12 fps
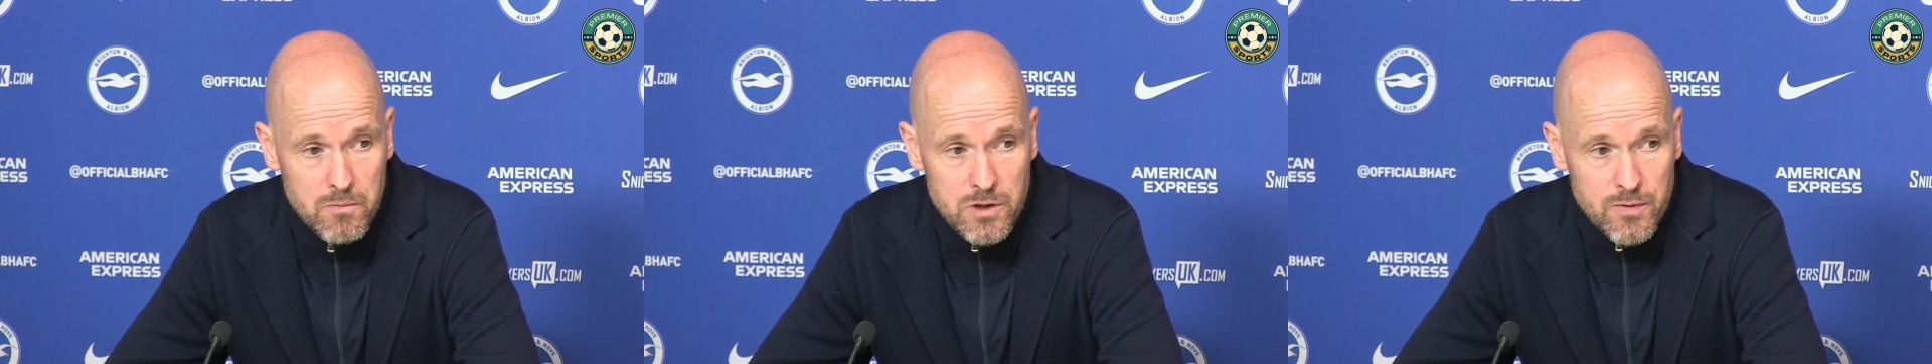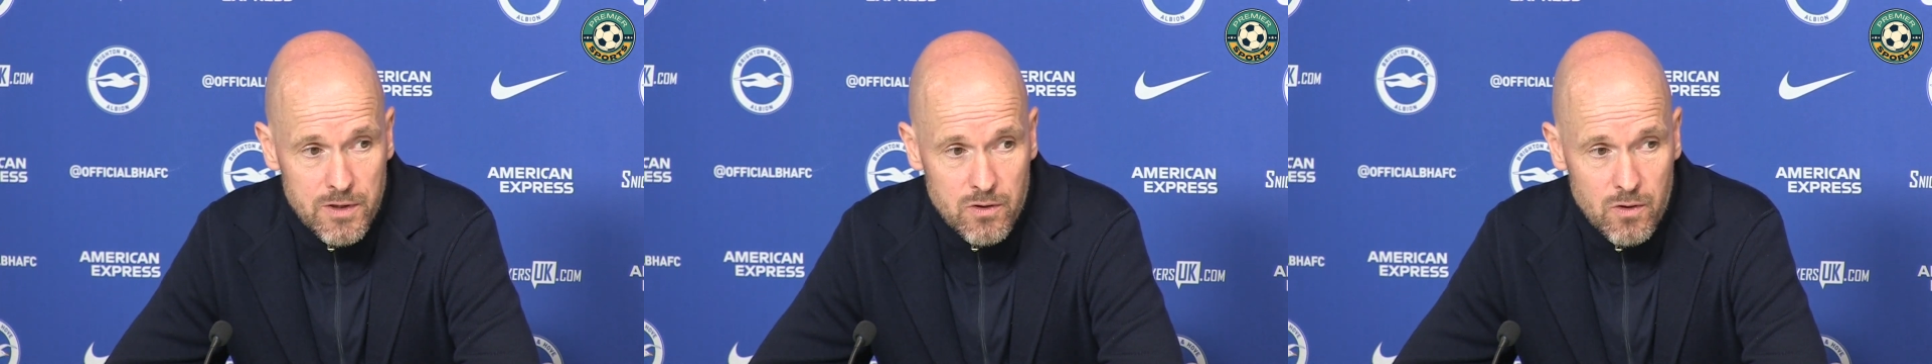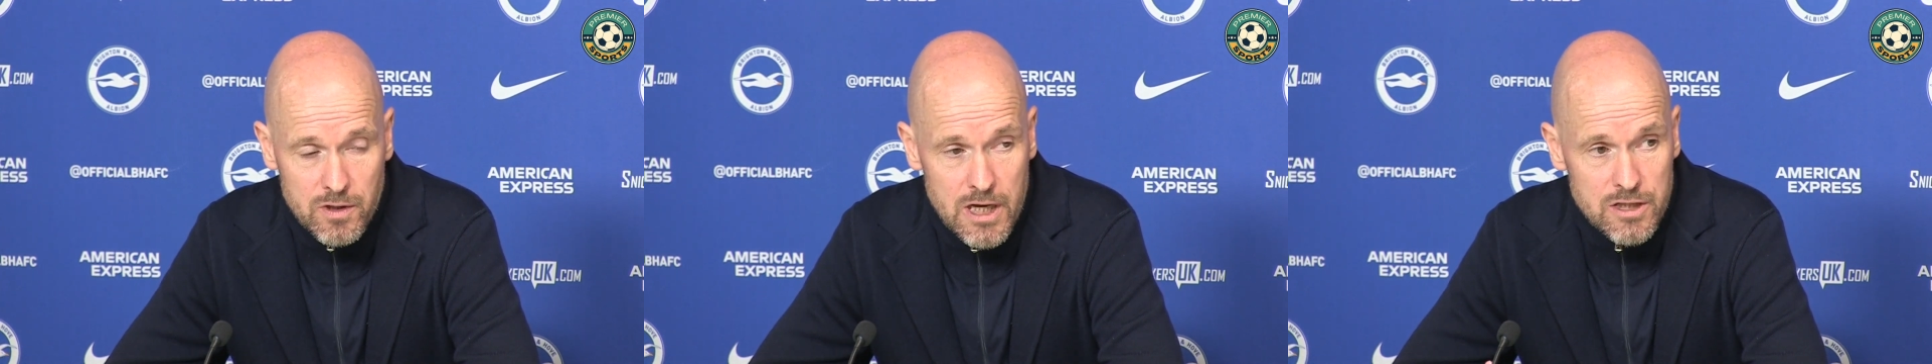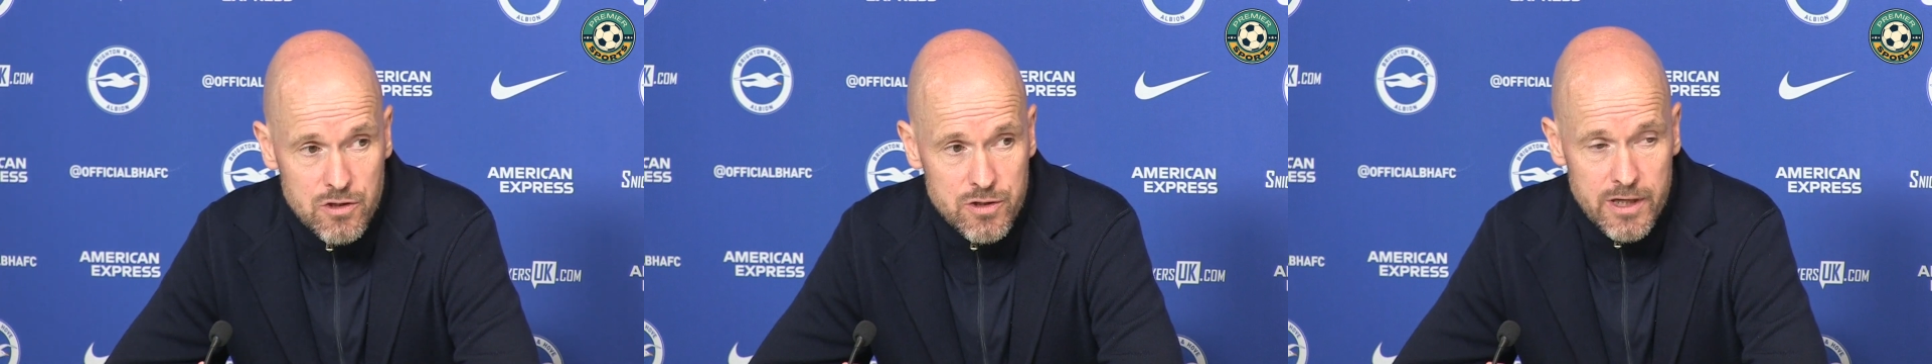which was not
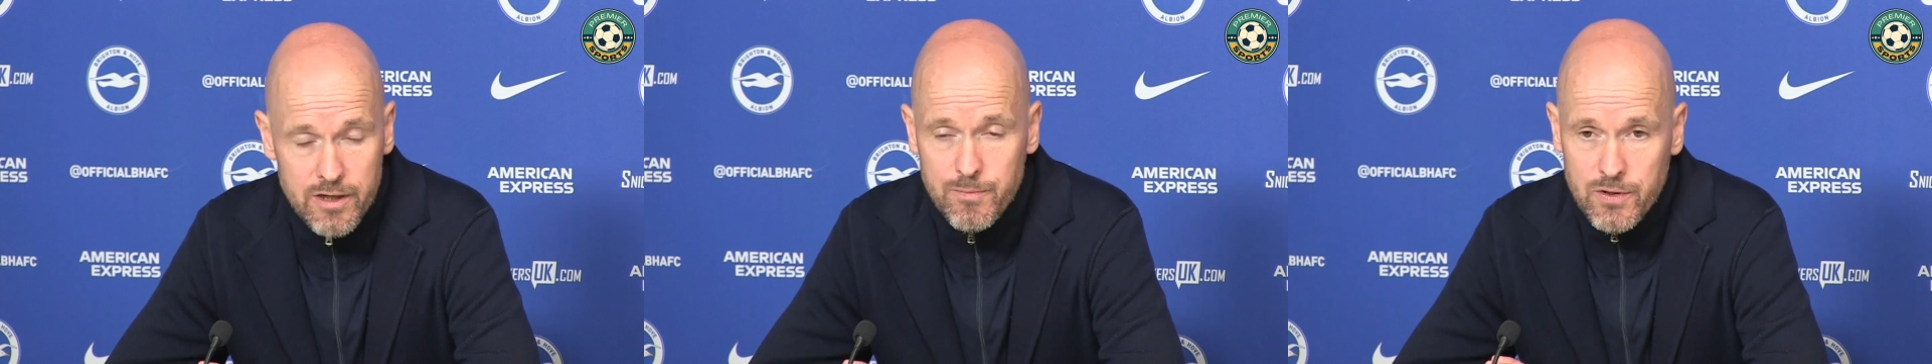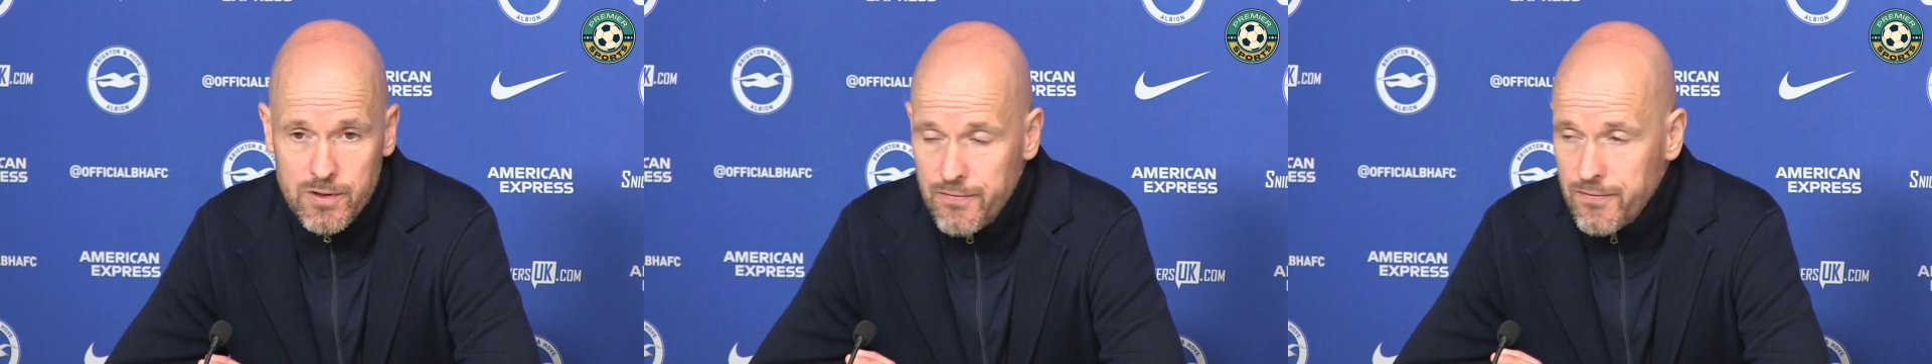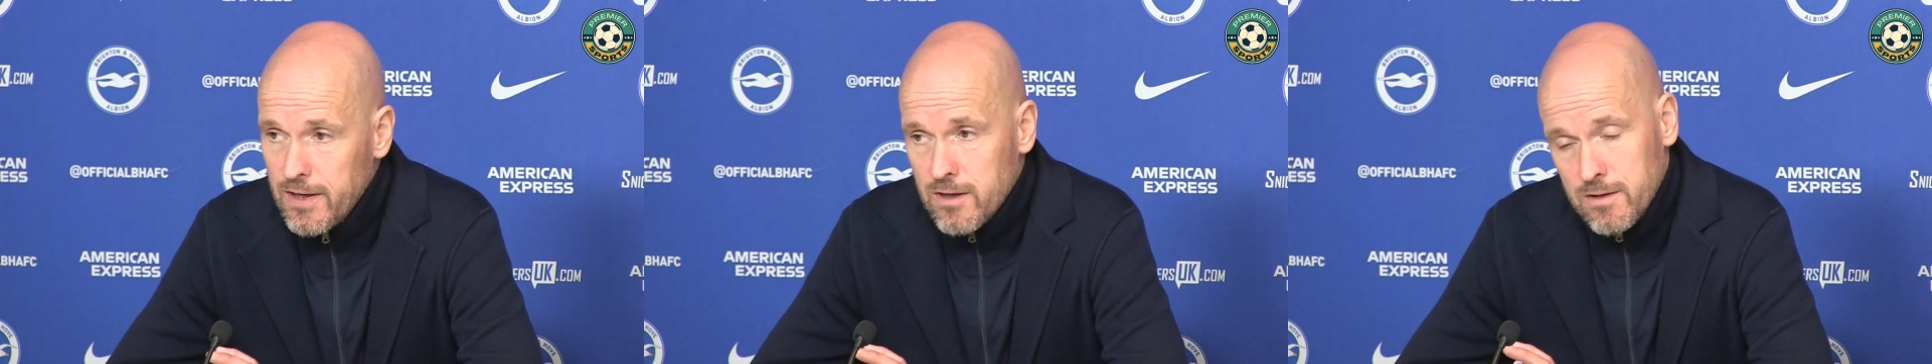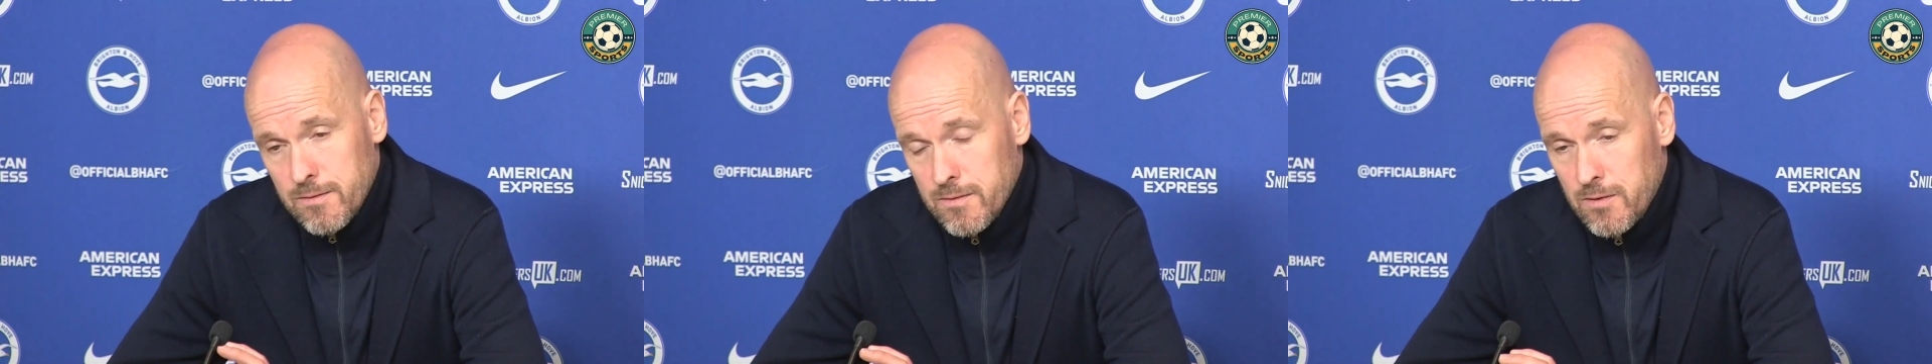necessary. But I
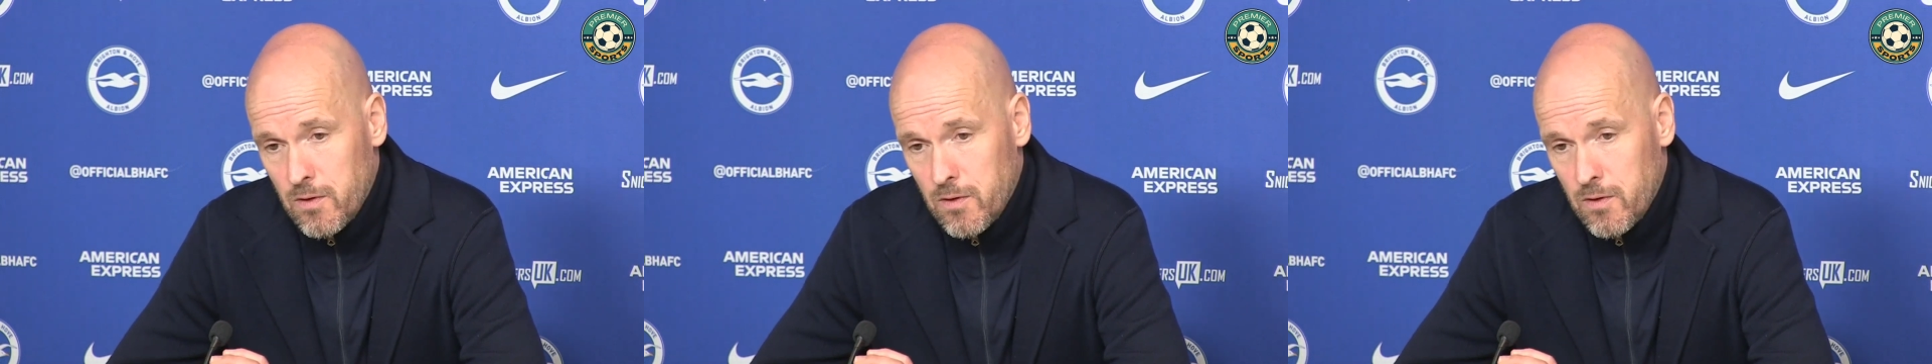think